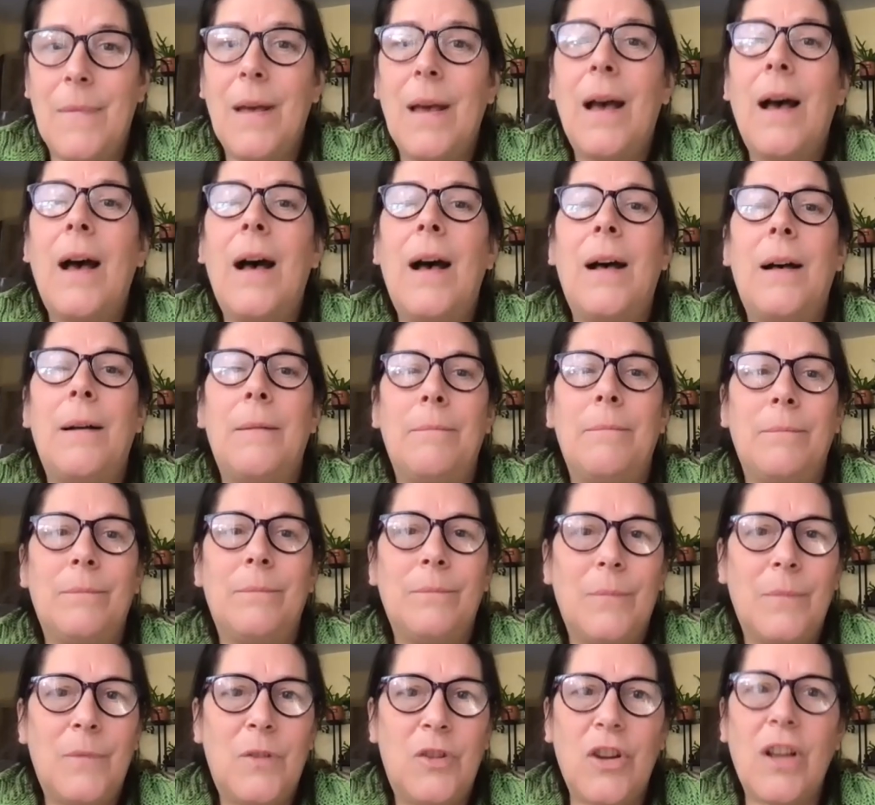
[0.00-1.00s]
um,
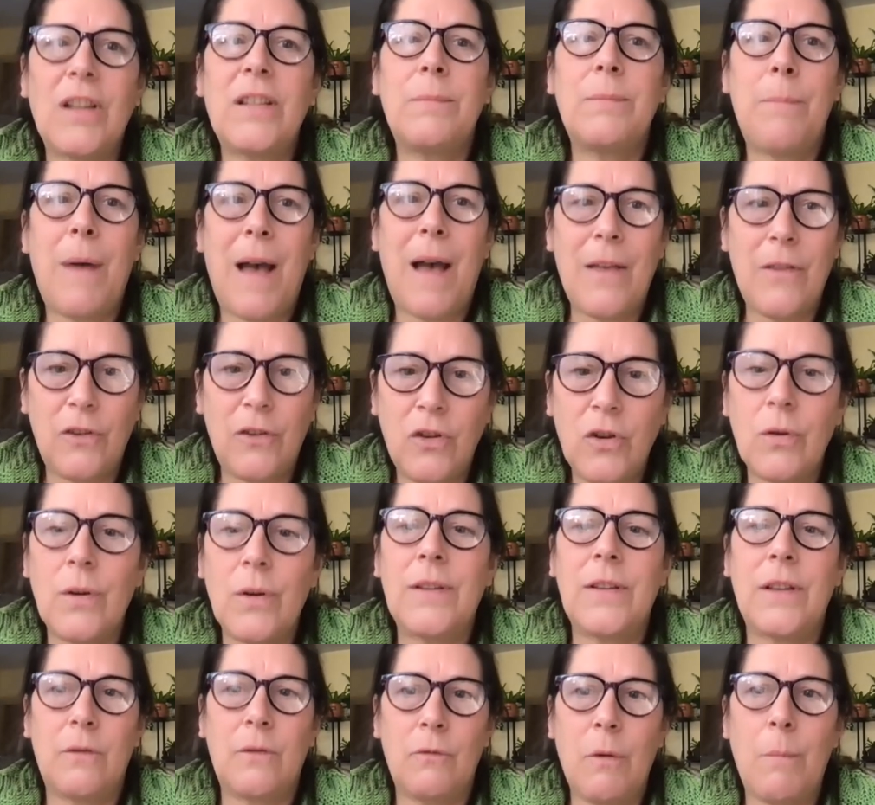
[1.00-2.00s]
just by the
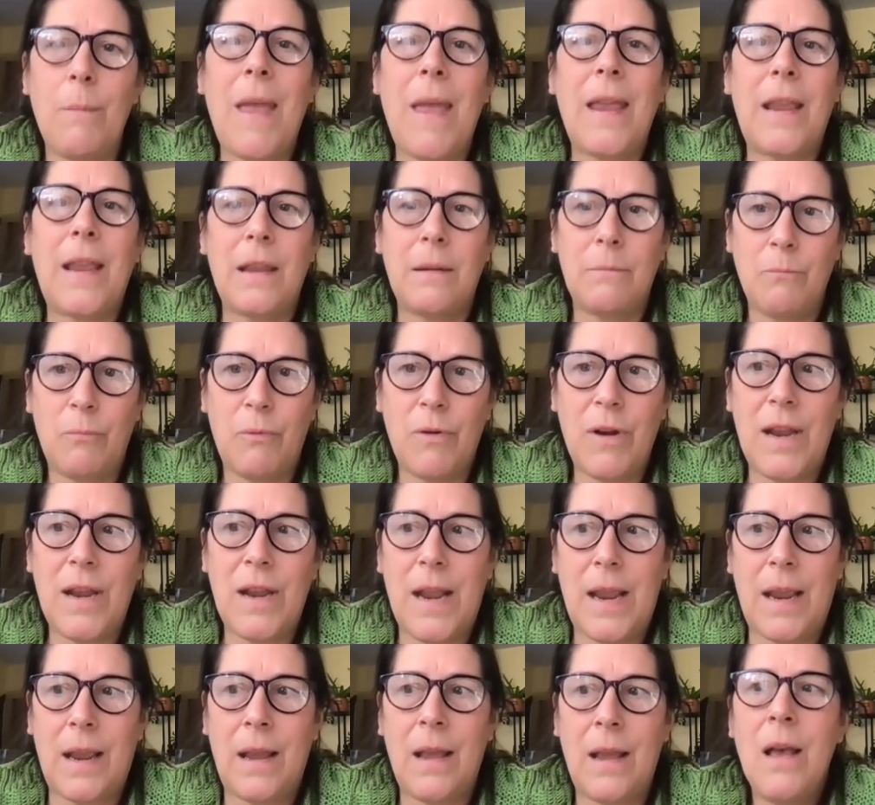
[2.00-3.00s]
choices we make in
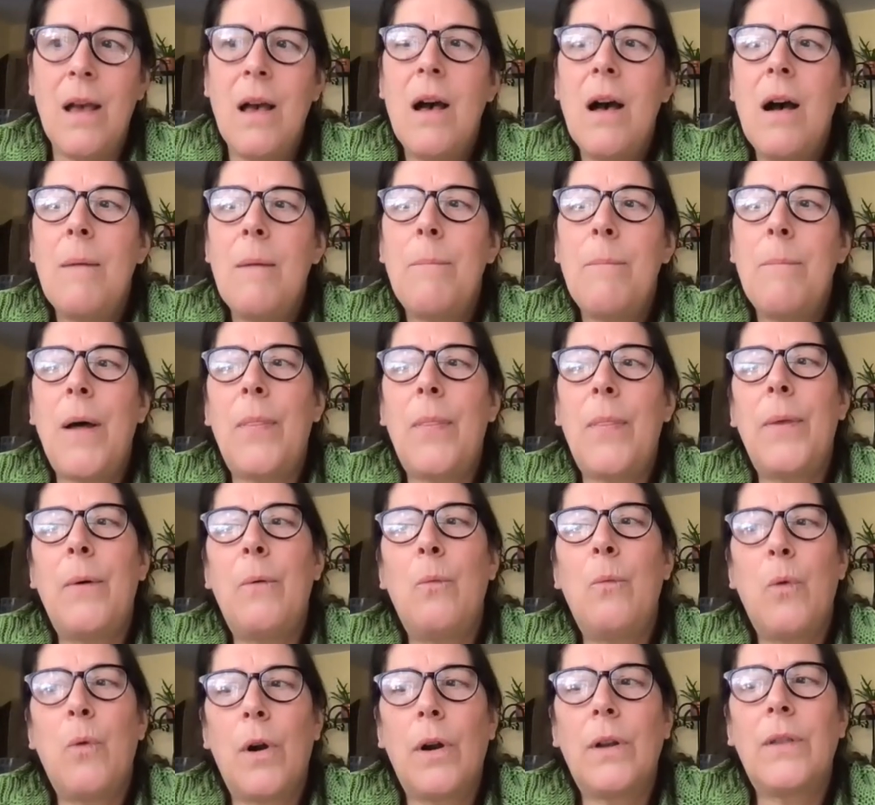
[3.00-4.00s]
breeding but the
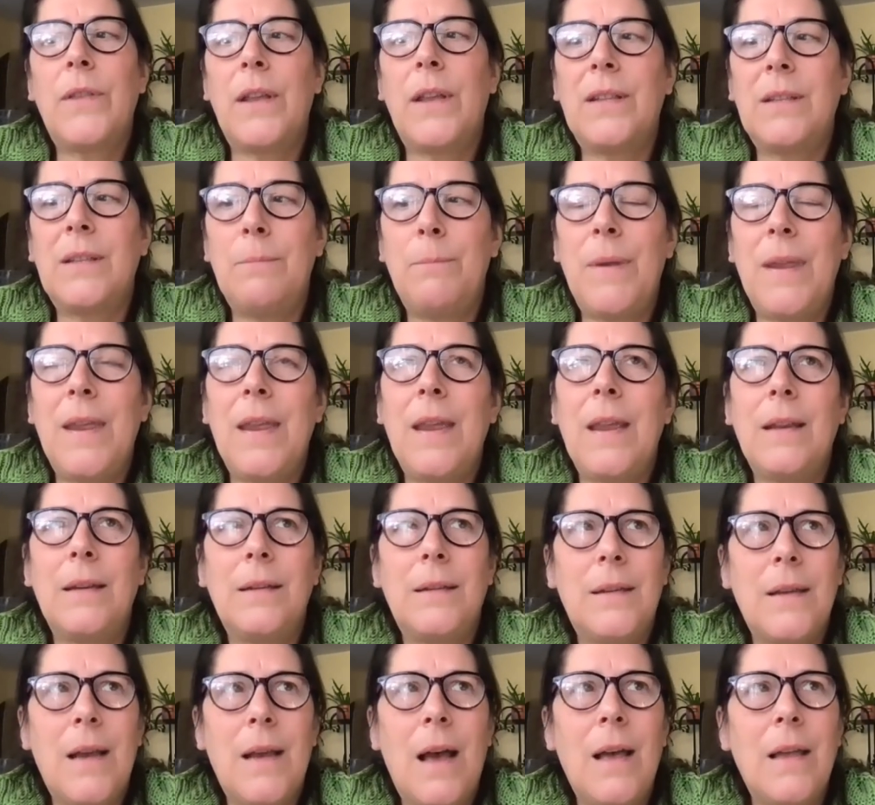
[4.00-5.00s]
work that's being
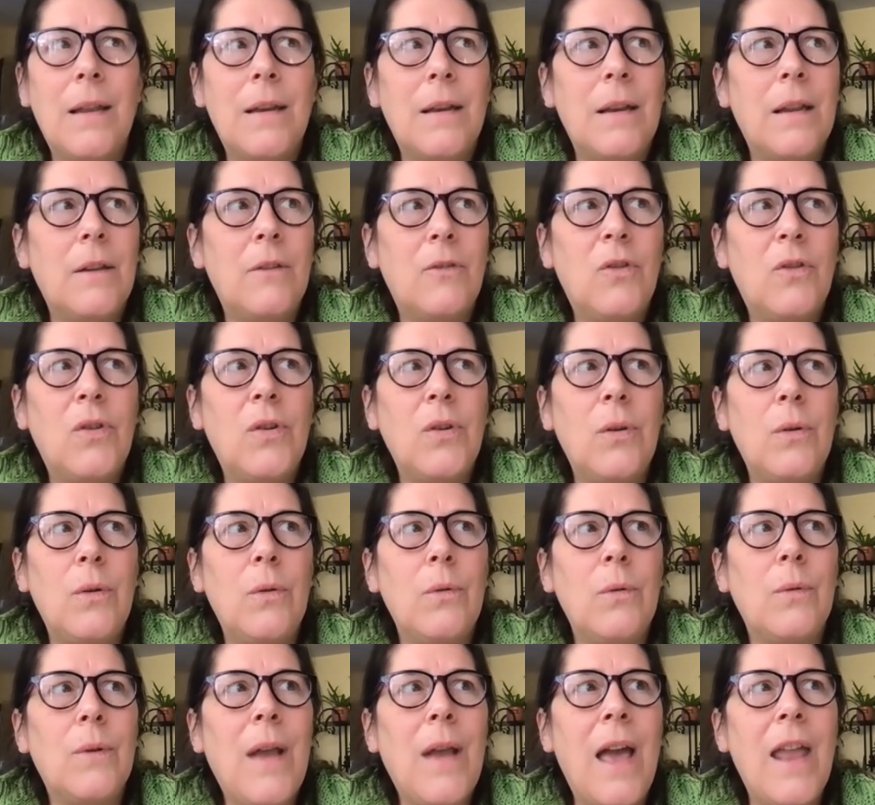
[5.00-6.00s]
done
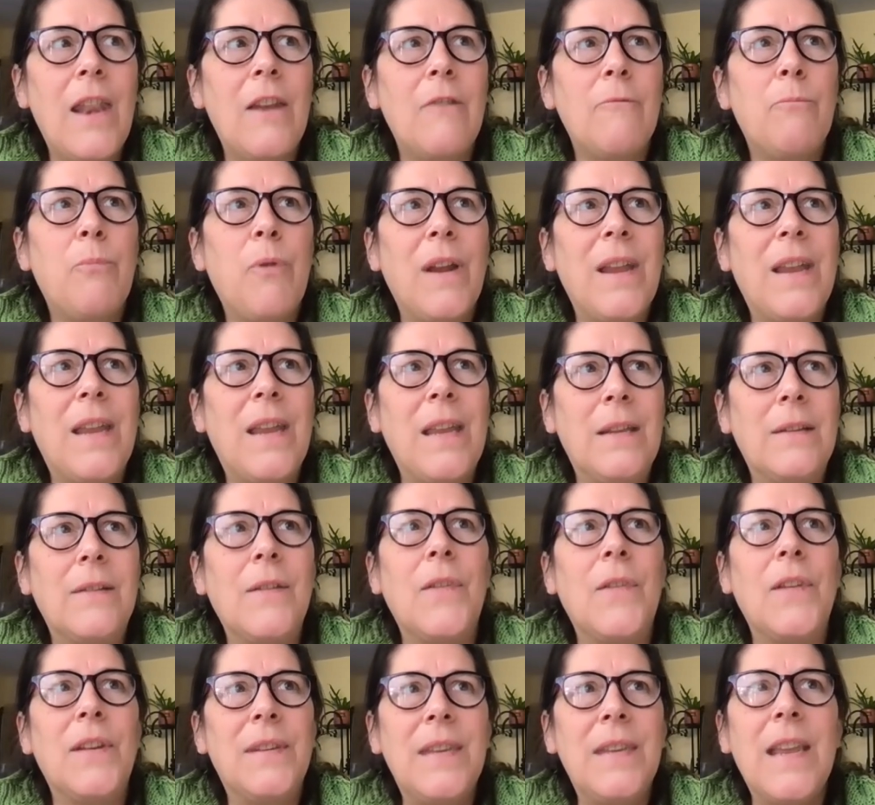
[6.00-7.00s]
to kind of break into
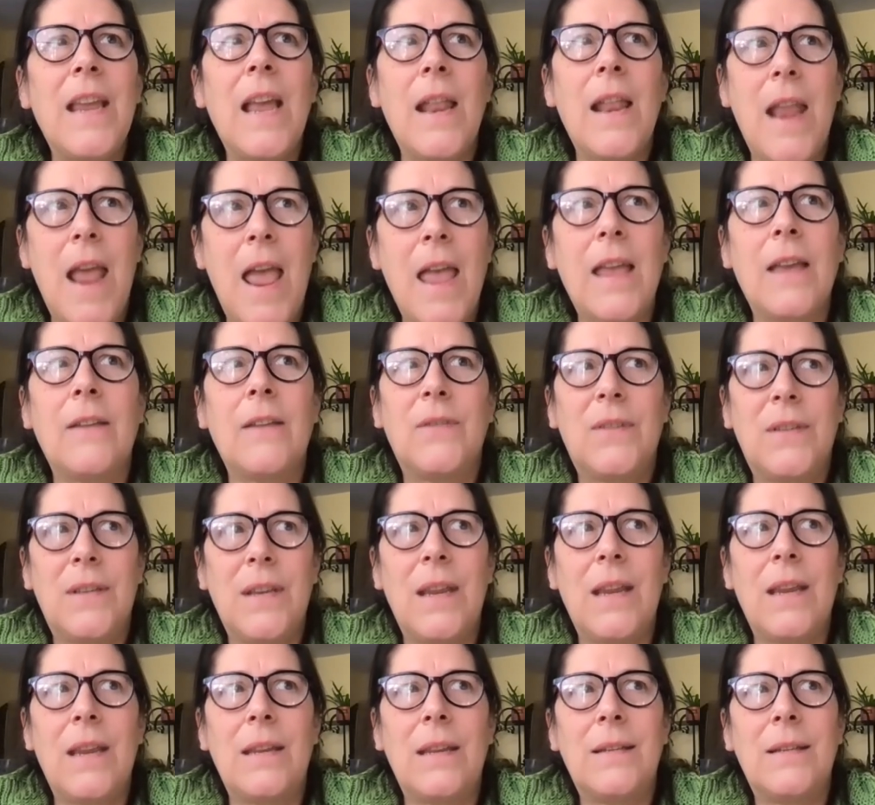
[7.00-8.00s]
the DNA of
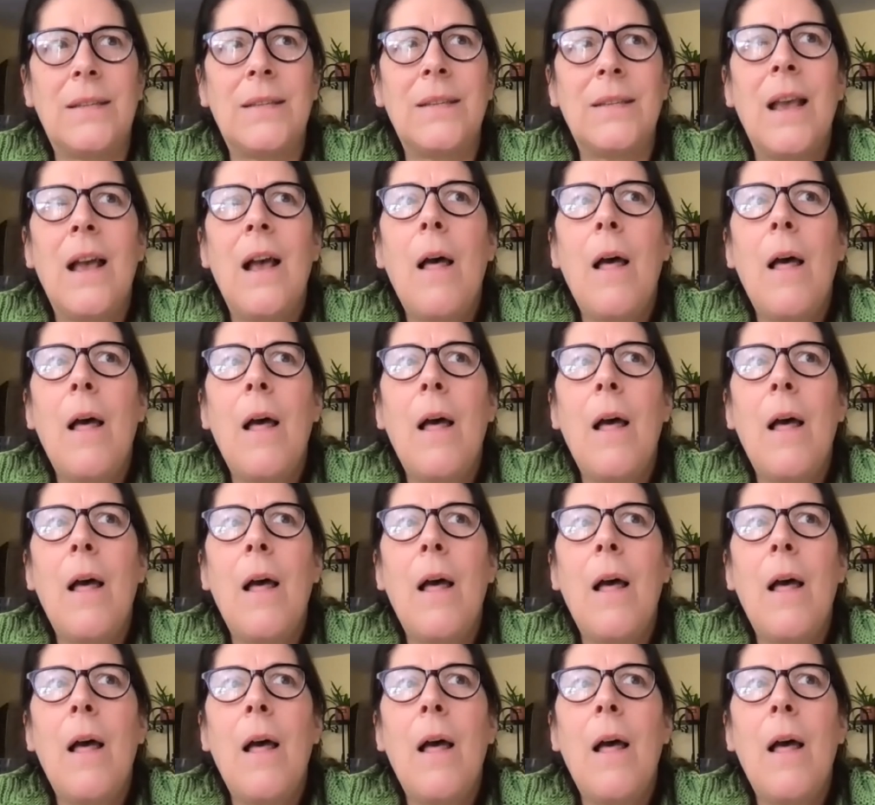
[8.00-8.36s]
seeds,